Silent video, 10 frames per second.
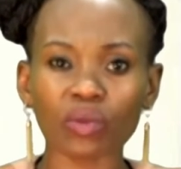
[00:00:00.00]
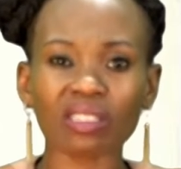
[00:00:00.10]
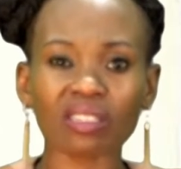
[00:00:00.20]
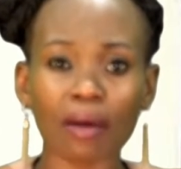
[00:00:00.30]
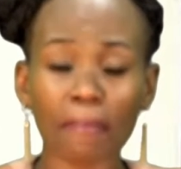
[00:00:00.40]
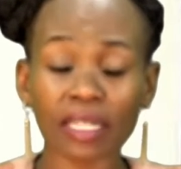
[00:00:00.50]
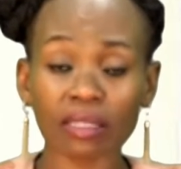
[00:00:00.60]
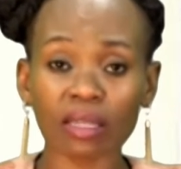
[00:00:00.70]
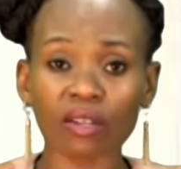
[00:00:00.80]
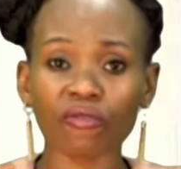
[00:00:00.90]
with
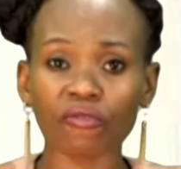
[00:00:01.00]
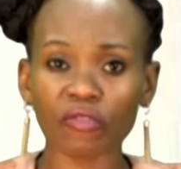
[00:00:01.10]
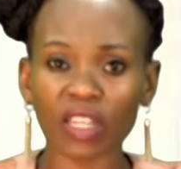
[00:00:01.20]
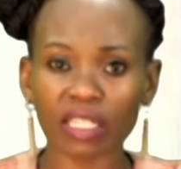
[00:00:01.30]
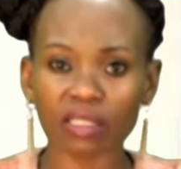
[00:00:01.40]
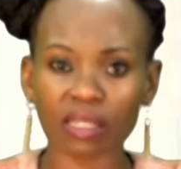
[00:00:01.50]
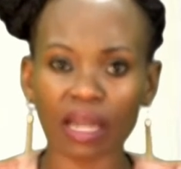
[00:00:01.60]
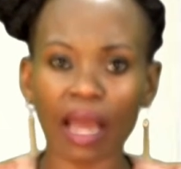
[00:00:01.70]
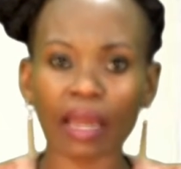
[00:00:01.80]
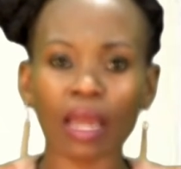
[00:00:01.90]
somebody that feels
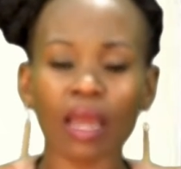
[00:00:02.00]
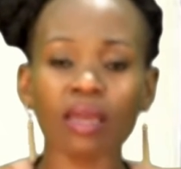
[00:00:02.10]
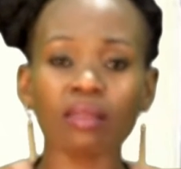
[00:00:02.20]
like